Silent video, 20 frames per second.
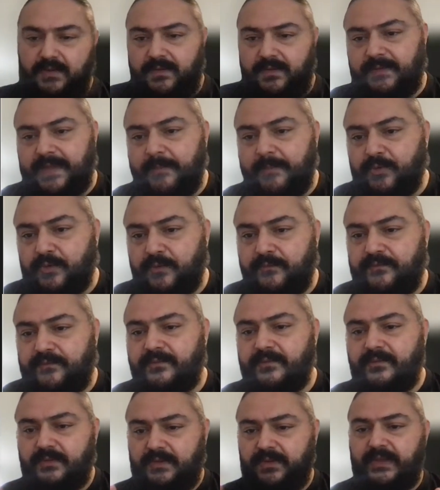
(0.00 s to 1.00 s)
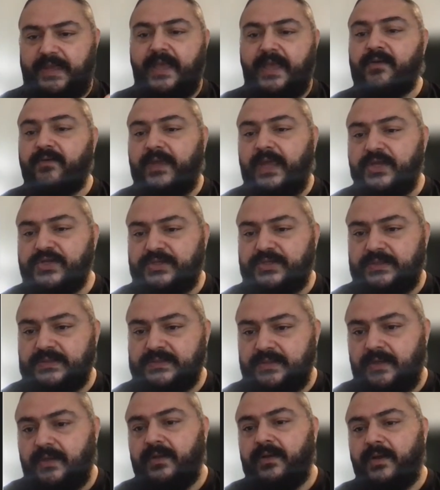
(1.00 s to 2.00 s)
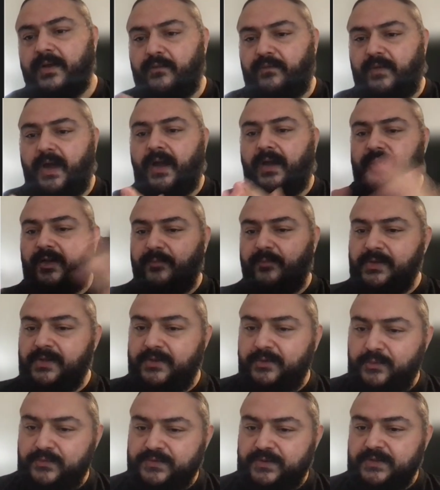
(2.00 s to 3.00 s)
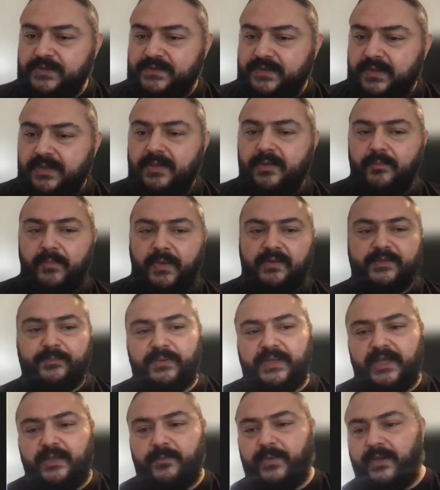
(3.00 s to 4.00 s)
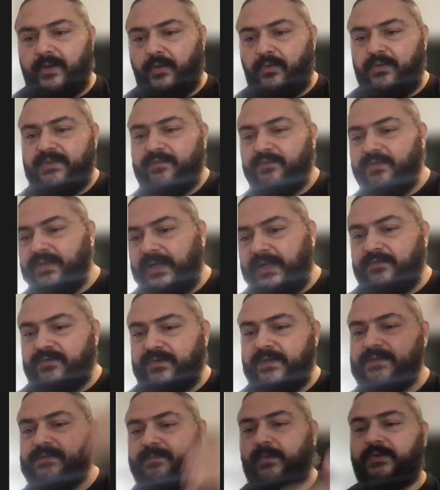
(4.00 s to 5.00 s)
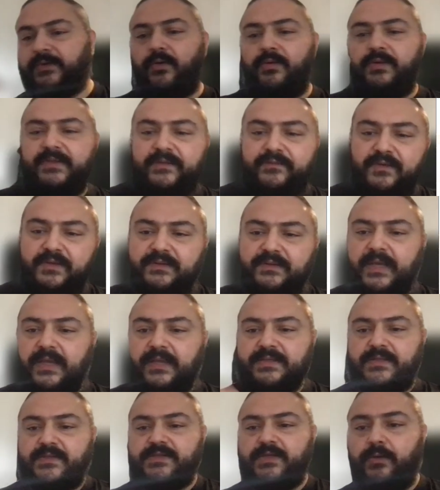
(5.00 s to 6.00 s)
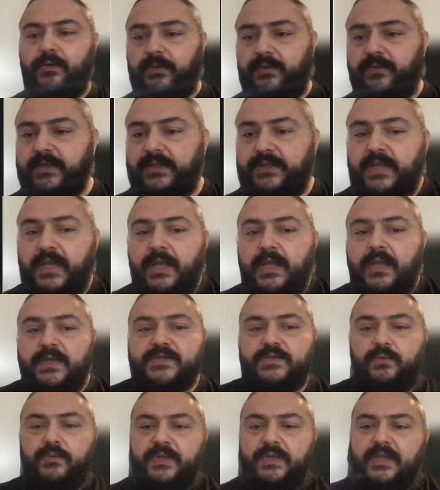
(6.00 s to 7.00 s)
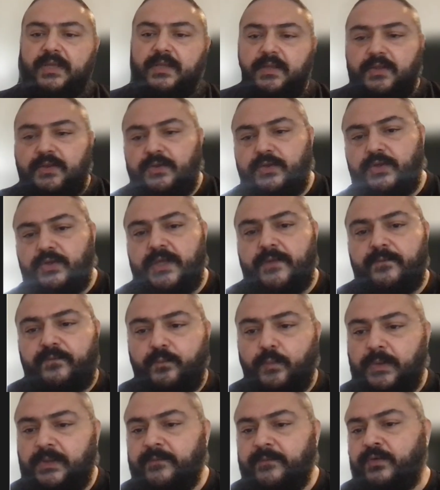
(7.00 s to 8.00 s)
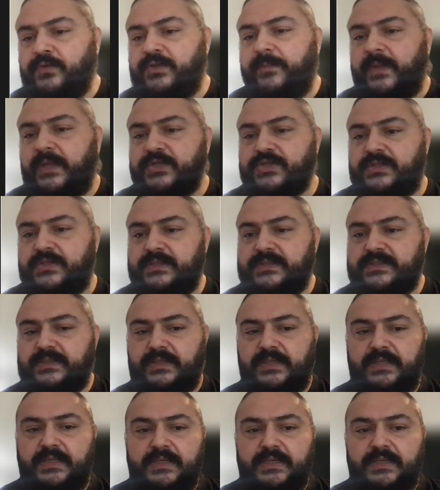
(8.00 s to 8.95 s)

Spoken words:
the number of aggregations of 100 million users multiplied by all the different countries, but all the different dates and so on, right? So if one of your dimensions